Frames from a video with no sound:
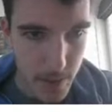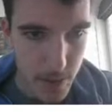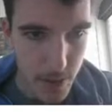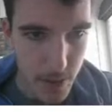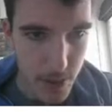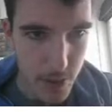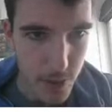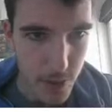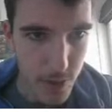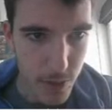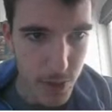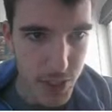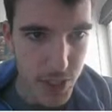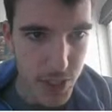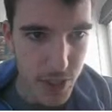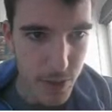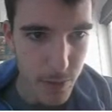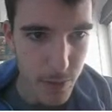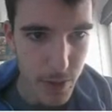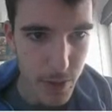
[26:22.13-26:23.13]

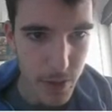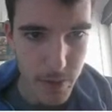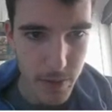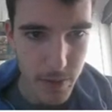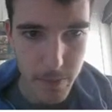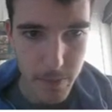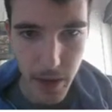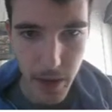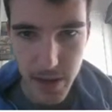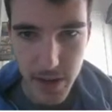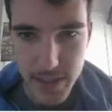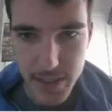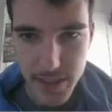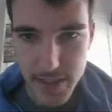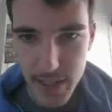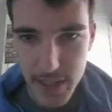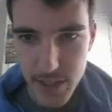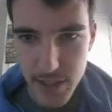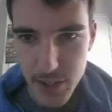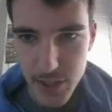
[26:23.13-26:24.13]
Yorkshire, what barrier is
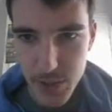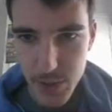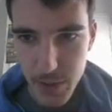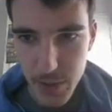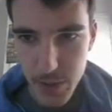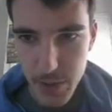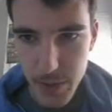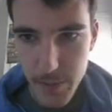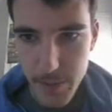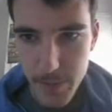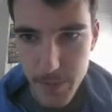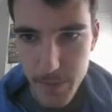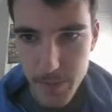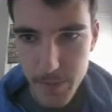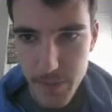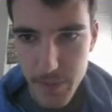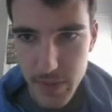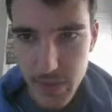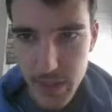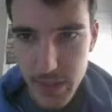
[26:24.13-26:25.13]
that drawn?
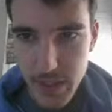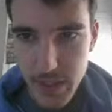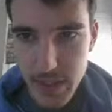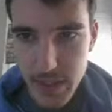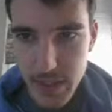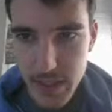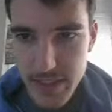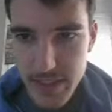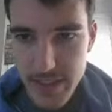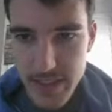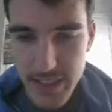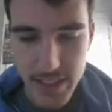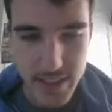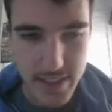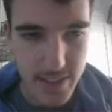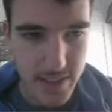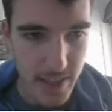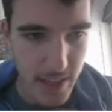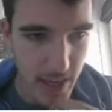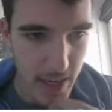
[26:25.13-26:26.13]

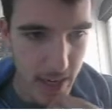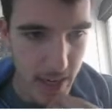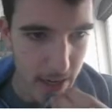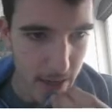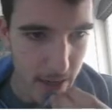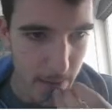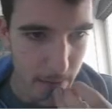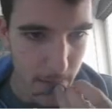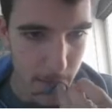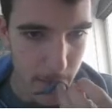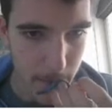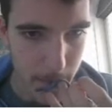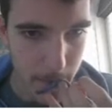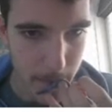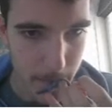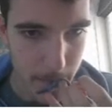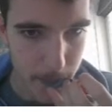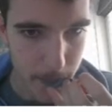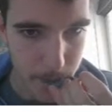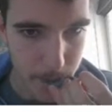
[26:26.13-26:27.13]
16.
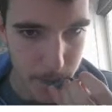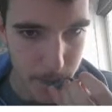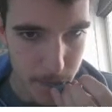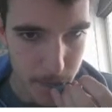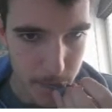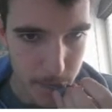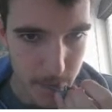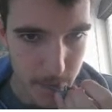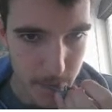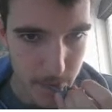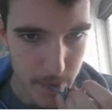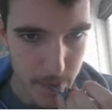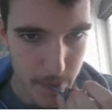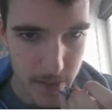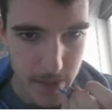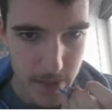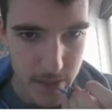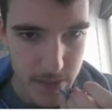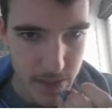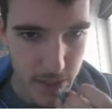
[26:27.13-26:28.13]

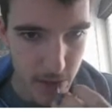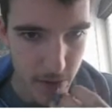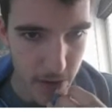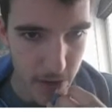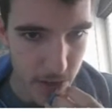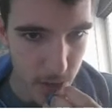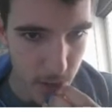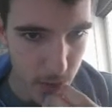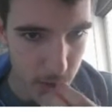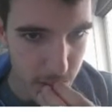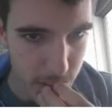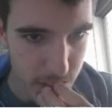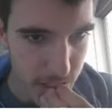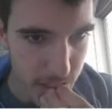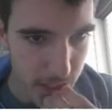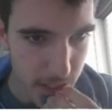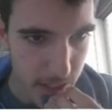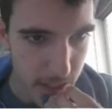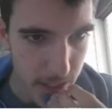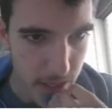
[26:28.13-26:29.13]
Sorry,
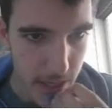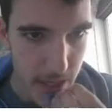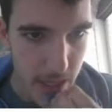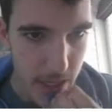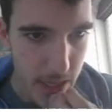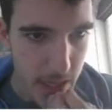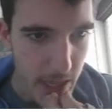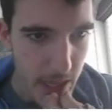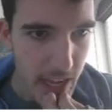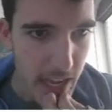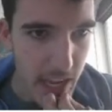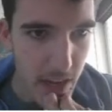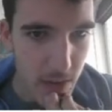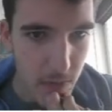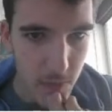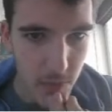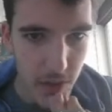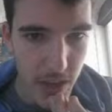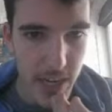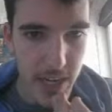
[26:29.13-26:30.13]
Yorkshire.
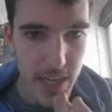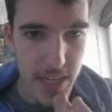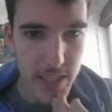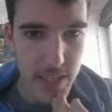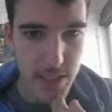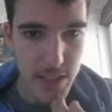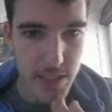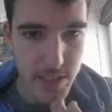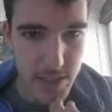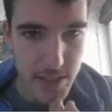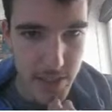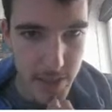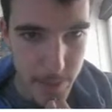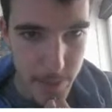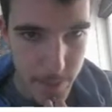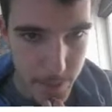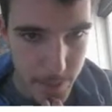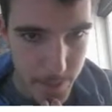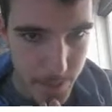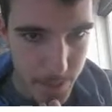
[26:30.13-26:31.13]
Invader
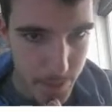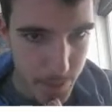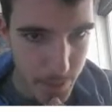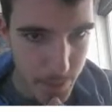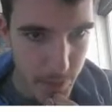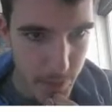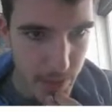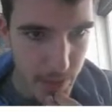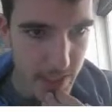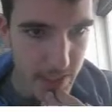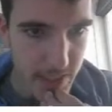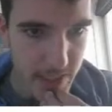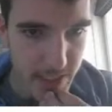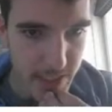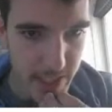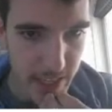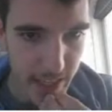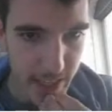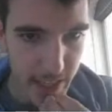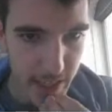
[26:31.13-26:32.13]
Zim is
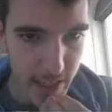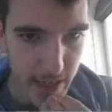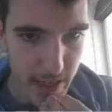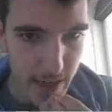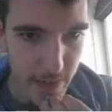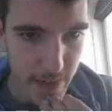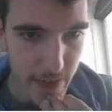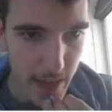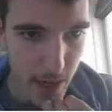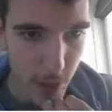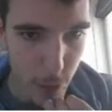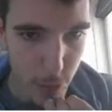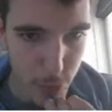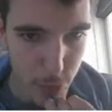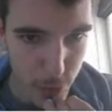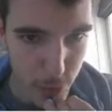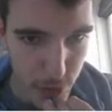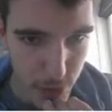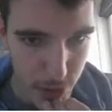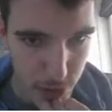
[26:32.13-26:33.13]
second, and then I'll
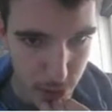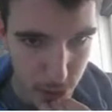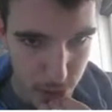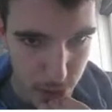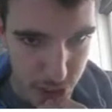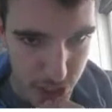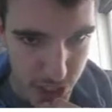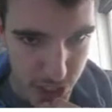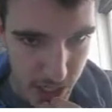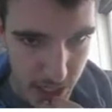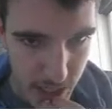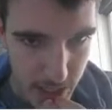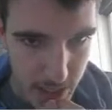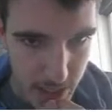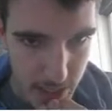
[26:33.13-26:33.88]
put Yorkshire,